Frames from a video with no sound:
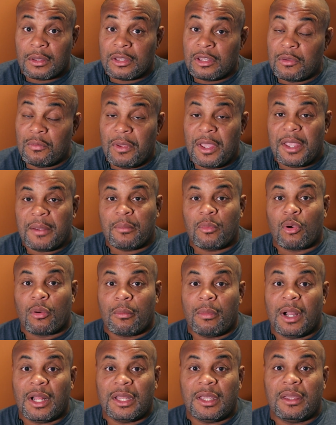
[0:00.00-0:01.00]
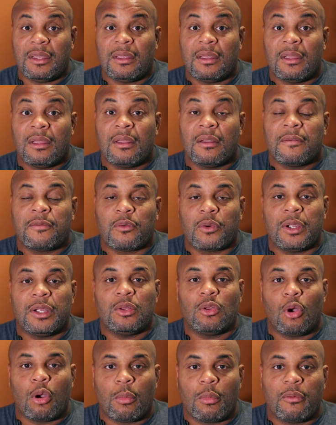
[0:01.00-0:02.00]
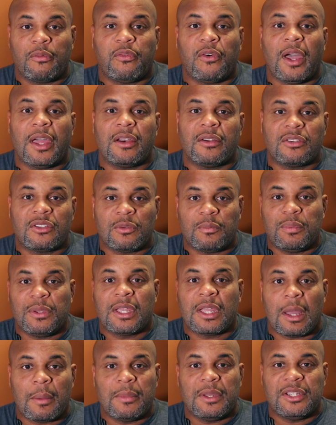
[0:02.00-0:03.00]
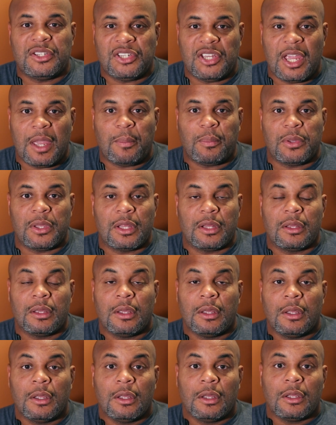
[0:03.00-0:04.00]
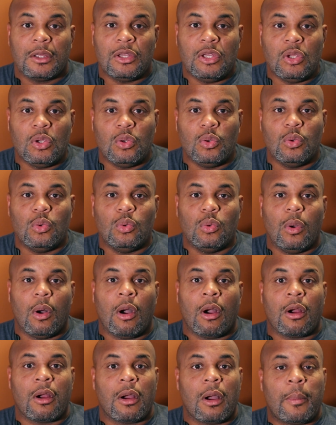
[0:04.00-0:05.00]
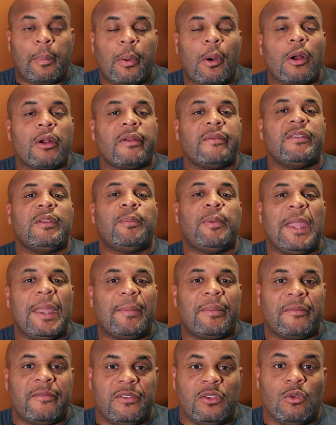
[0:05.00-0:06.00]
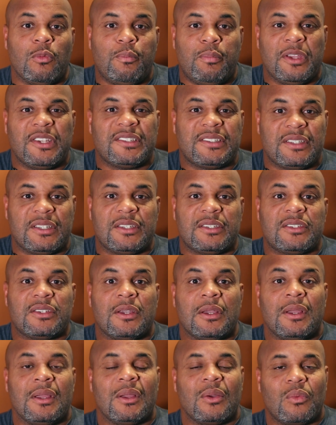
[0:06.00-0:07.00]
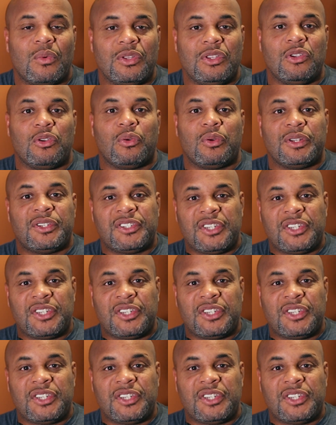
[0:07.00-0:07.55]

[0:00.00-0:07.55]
You make more money for a normal fighter to become a champion. You are a part of the pay-per-view business when you're a